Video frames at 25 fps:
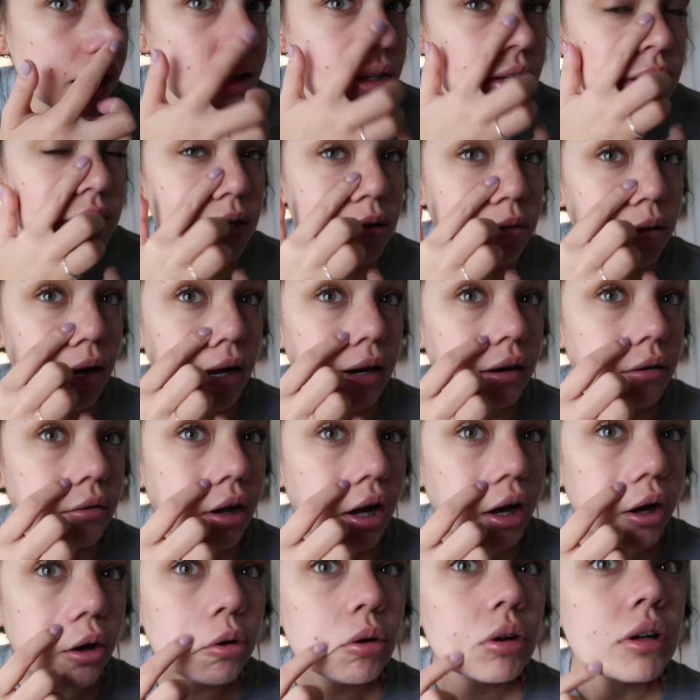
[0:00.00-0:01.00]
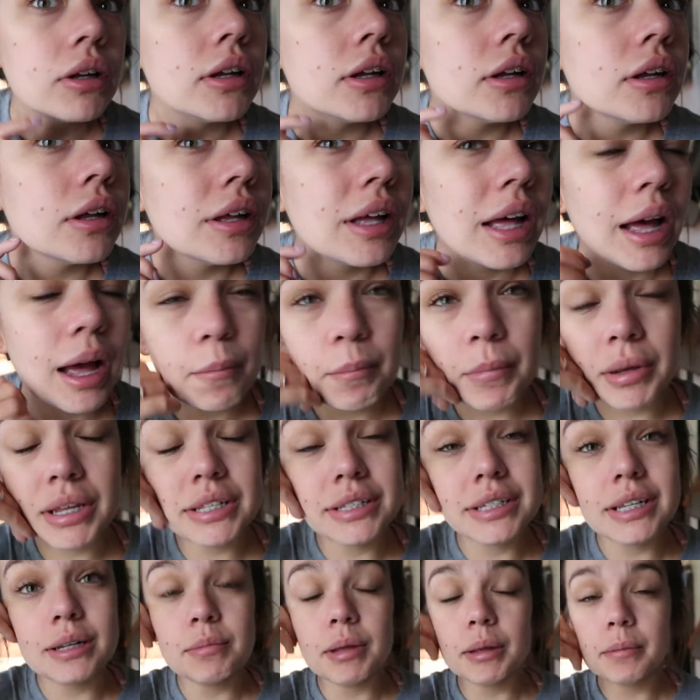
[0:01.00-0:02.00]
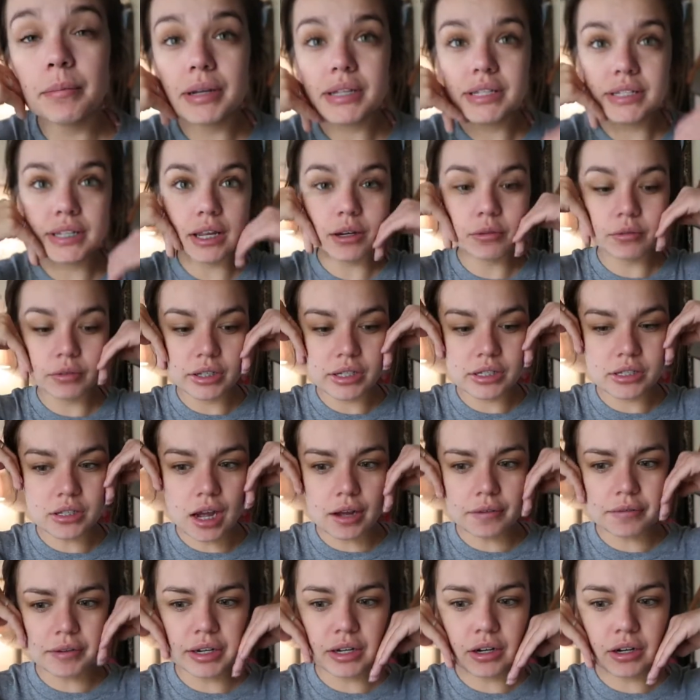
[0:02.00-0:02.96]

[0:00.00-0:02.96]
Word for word: So I don't know. Um, it did make my skin really soft.